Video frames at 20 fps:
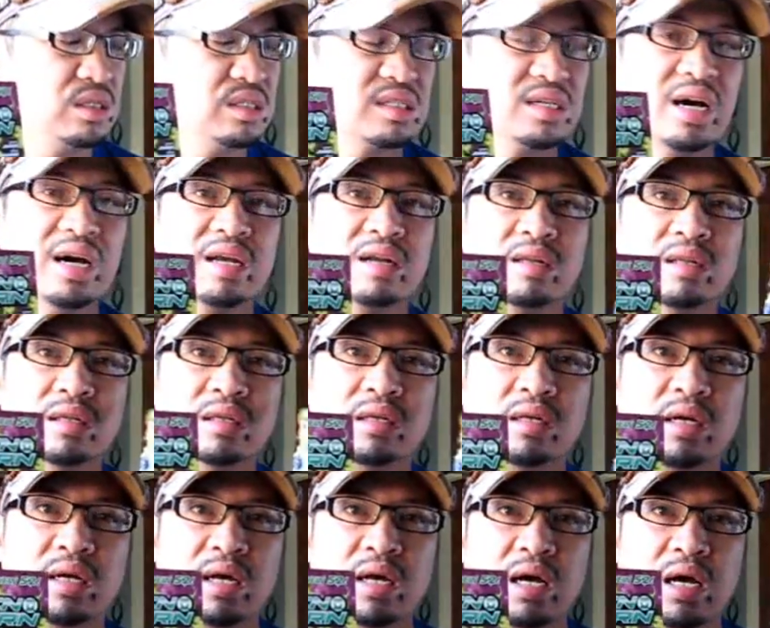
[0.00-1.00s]
title,
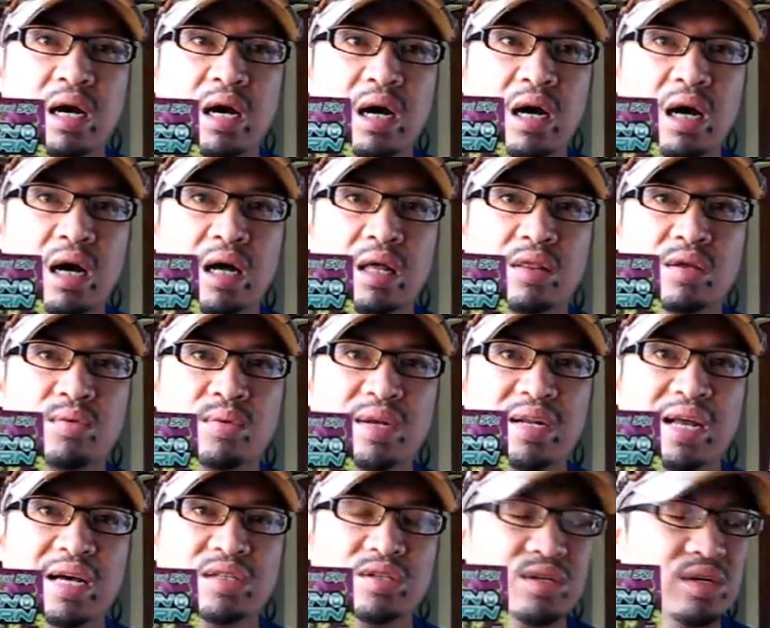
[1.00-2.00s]
the Green
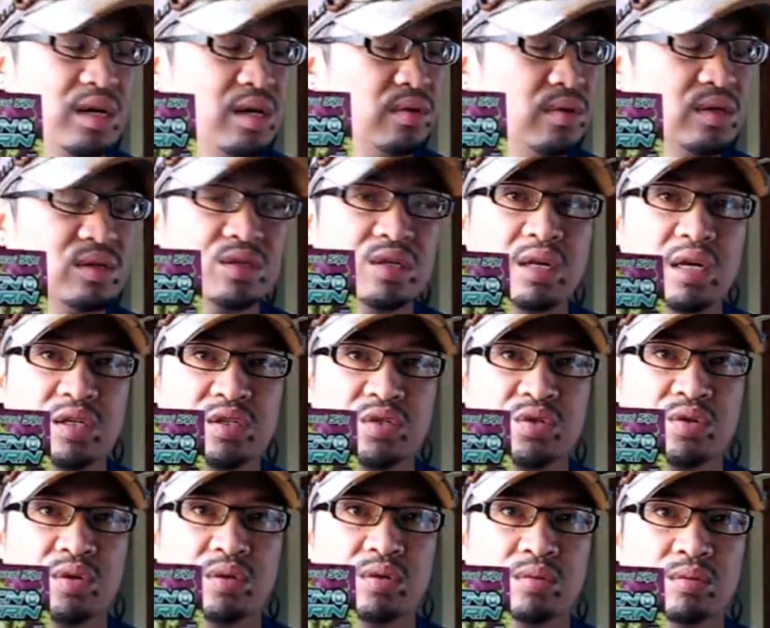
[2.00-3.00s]
Lantern here is
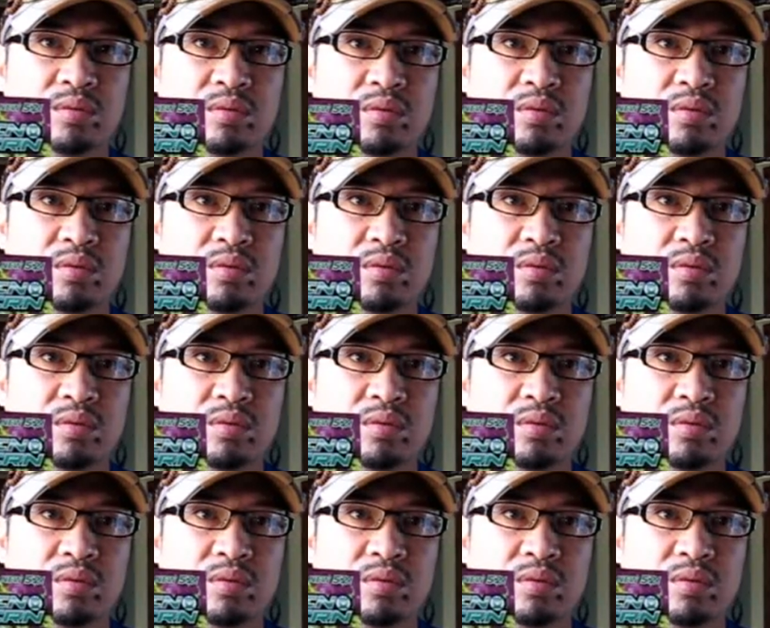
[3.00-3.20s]
Sinestro.